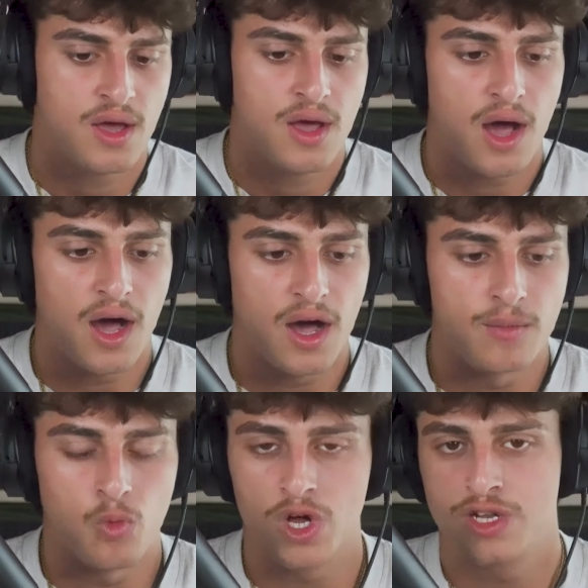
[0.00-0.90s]

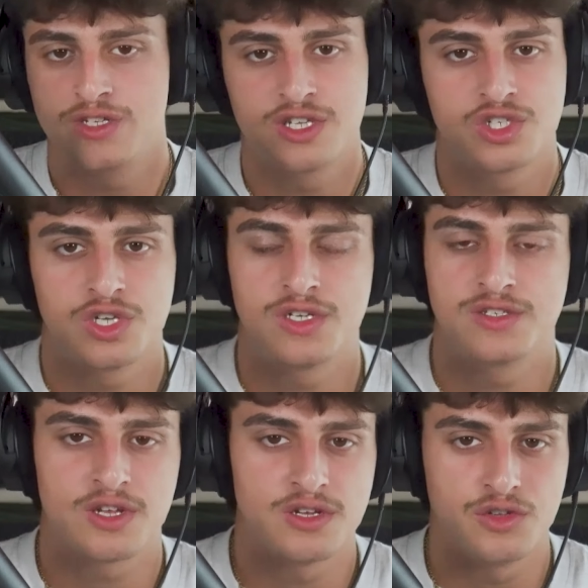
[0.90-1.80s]
one decision is
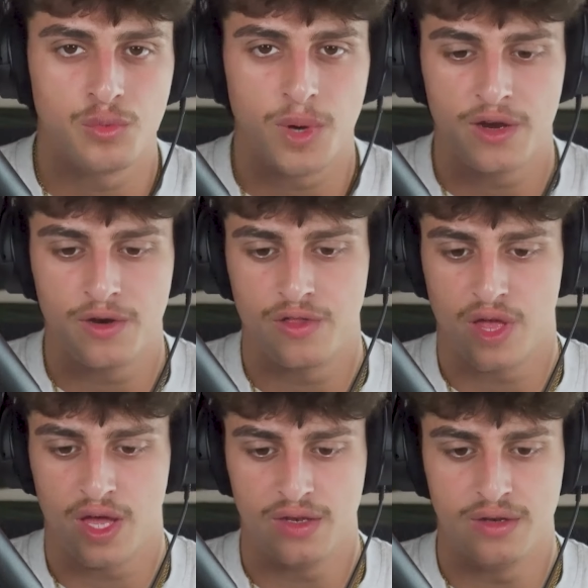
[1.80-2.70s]
going to do better
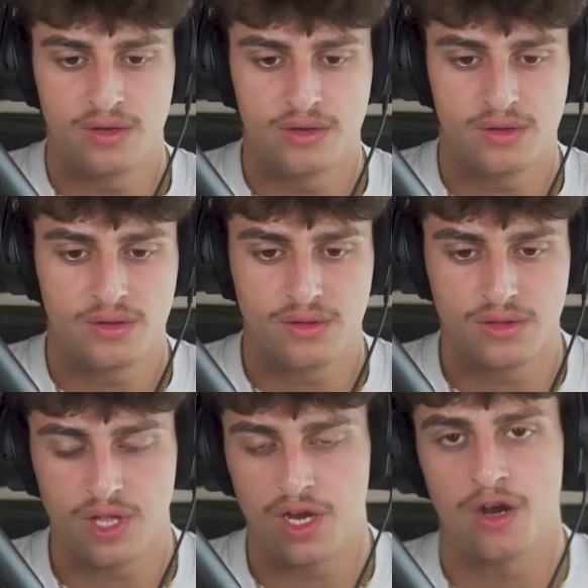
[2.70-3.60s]
than
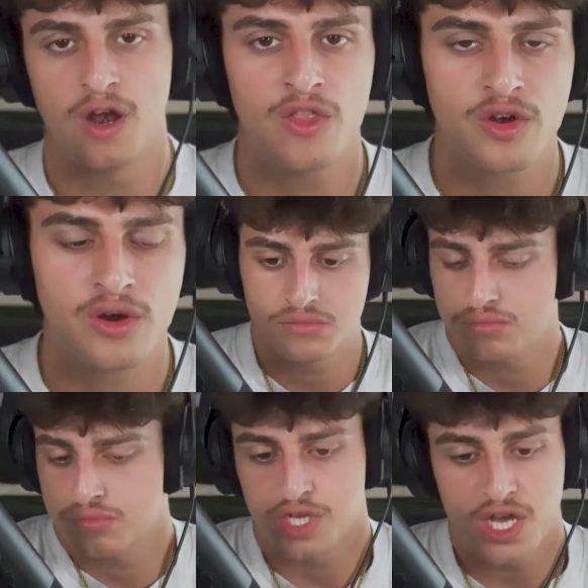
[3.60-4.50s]
another.
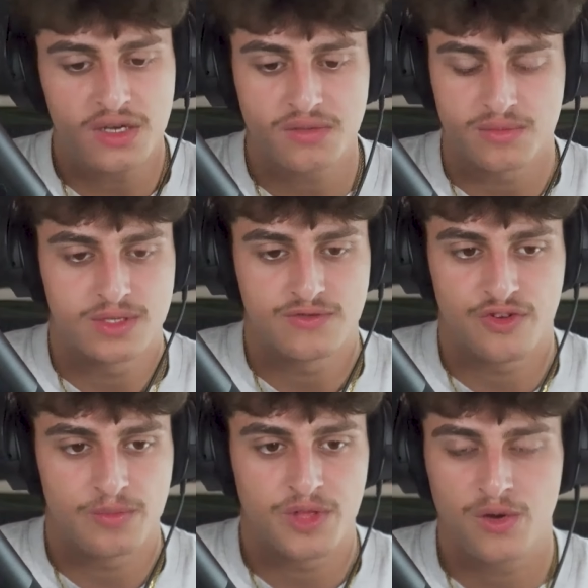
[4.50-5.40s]
Yeah,
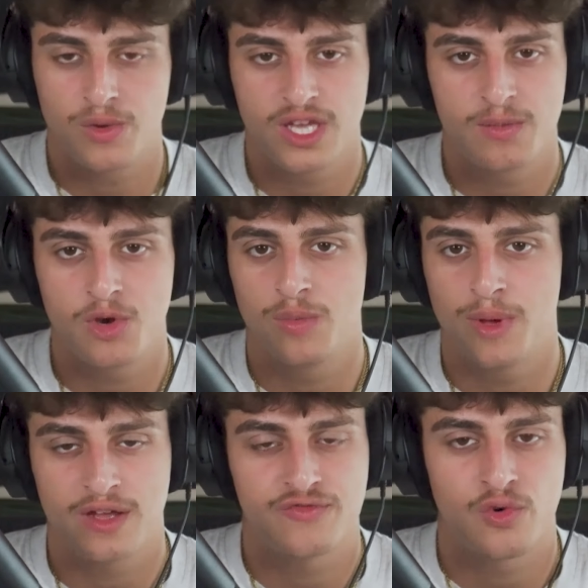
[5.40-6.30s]
from there we keep going
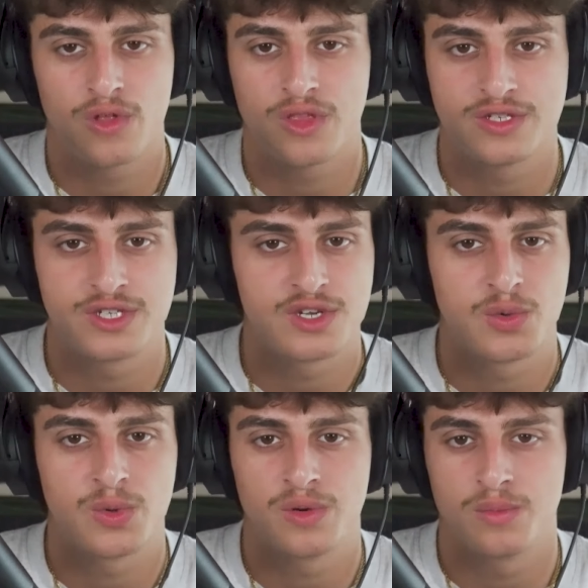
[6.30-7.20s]
back and forth until
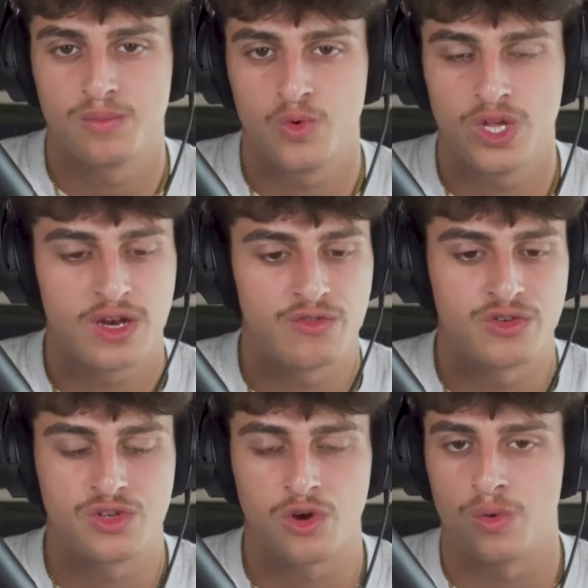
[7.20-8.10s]
we get a
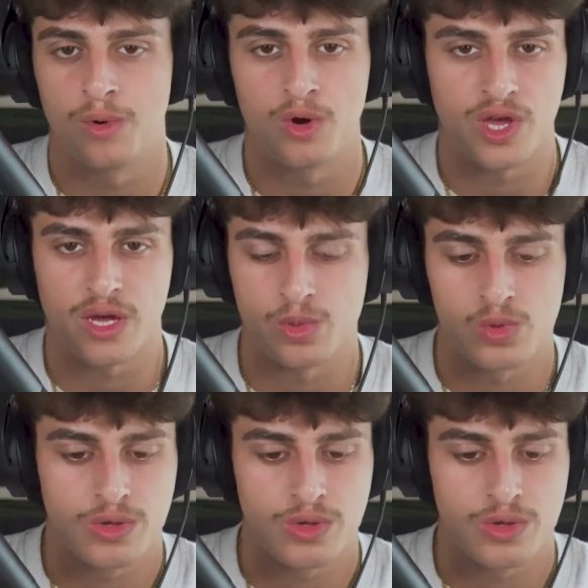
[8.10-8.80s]
result we're both happy with.